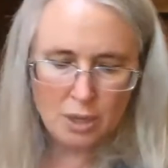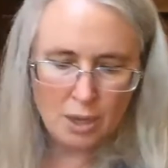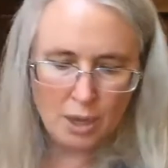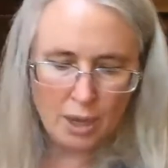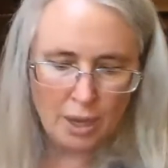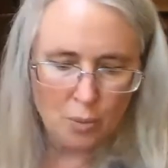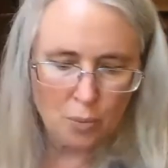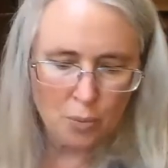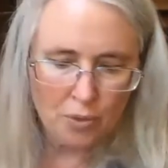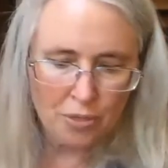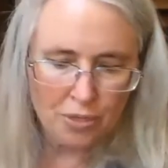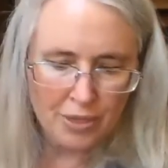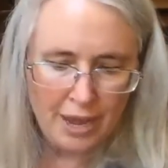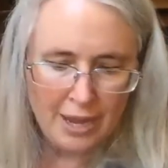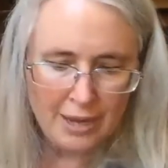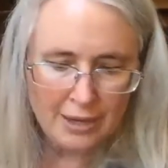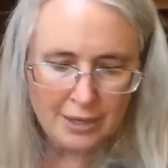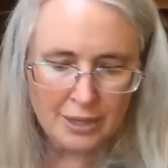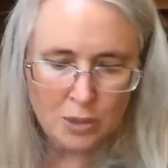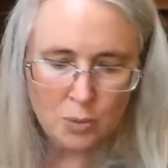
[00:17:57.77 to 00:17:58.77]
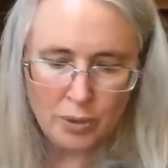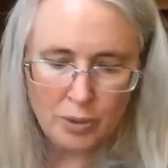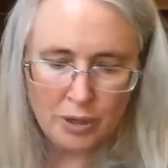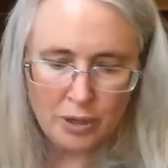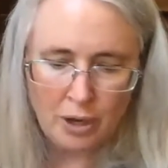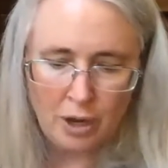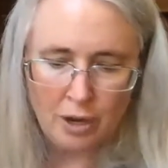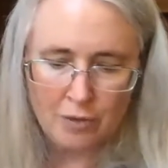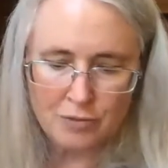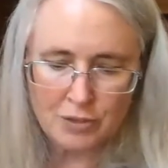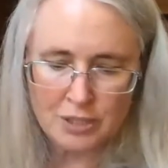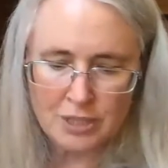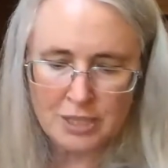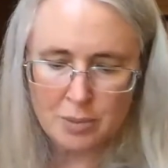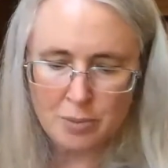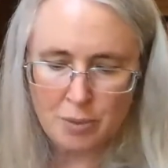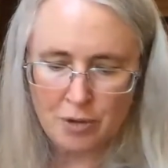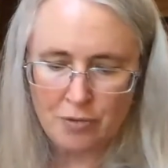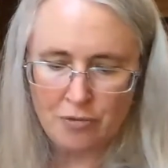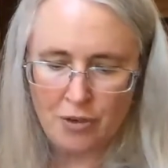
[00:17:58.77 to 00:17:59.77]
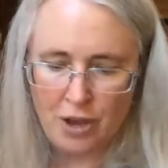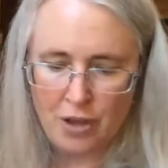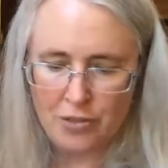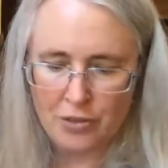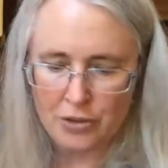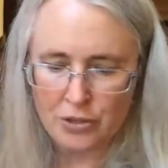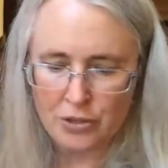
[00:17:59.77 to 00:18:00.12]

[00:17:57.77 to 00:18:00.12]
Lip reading: And with that, he went off to see my father,